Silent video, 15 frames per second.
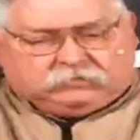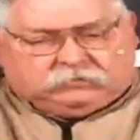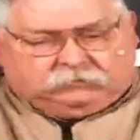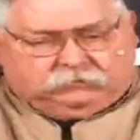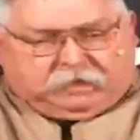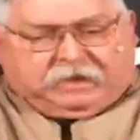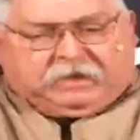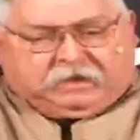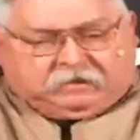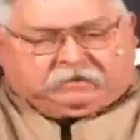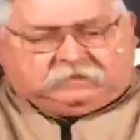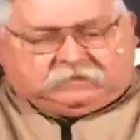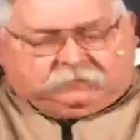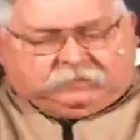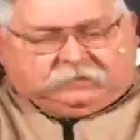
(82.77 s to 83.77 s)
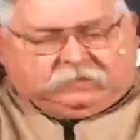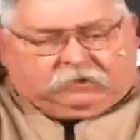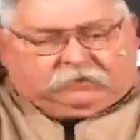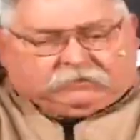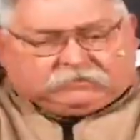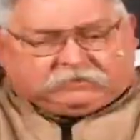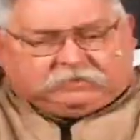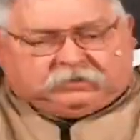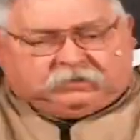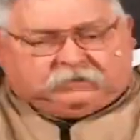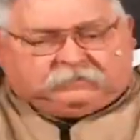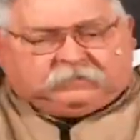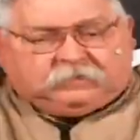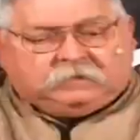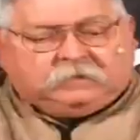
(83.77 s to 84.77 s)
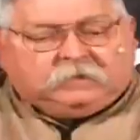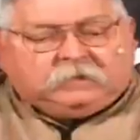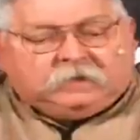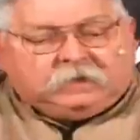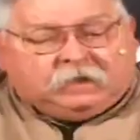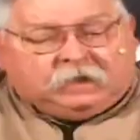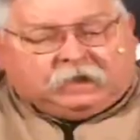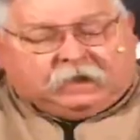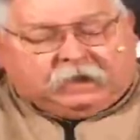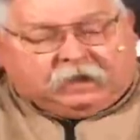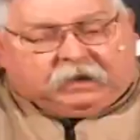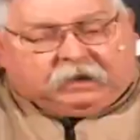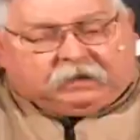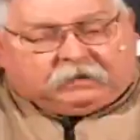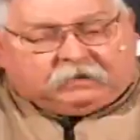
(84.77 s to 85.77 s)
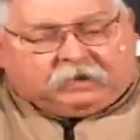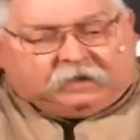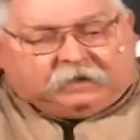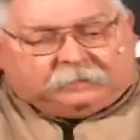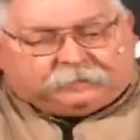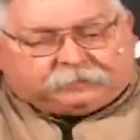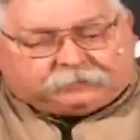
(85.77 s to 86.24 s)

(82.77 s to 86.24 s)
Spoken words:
made to be long-sleeved. And I